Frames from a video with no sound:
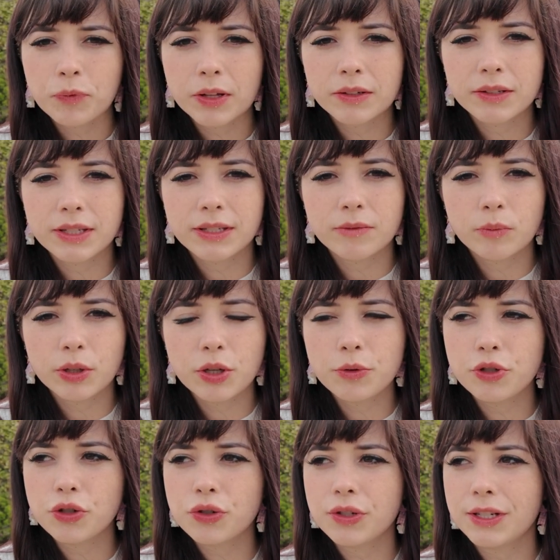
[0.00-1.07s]
Like when
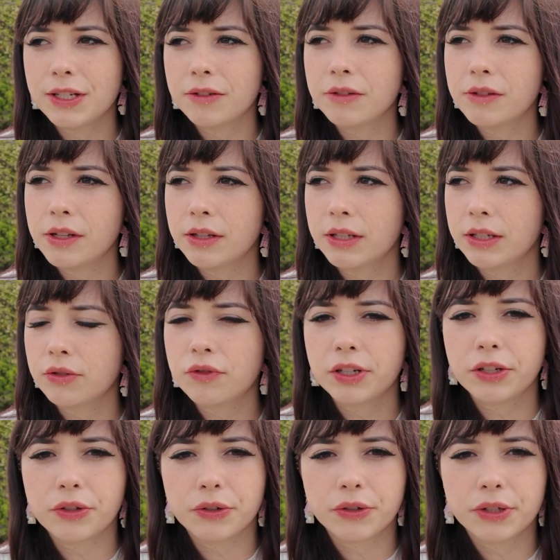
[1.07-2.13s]
you do dill and like
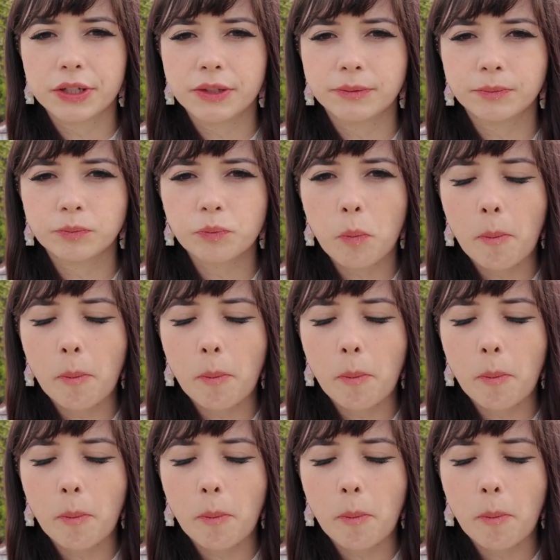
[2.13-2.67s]
Greek yogurt.